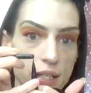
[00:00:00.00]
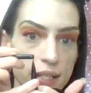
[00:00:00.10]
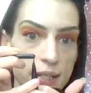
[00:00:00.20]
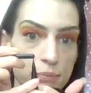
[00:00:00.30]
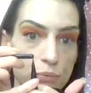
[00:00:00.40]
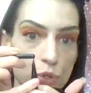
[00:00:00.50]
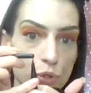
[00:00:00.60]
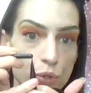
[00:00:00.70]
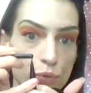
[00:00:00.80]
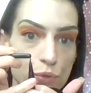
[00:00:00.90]
it
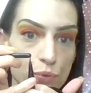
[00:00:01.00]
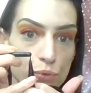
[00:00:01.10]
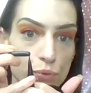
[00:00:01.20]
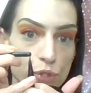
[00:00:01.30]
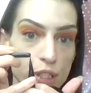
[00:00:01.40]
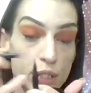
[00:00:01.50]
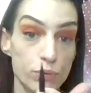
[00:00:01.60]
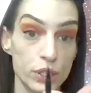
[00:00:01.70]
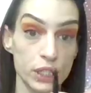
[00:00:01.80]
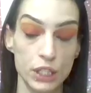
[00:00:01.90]
moves really,
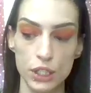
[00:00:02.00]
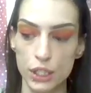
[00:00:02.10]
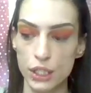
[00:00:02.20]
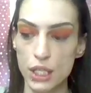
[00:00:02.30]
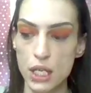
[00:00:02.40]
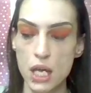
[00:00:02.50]
really good.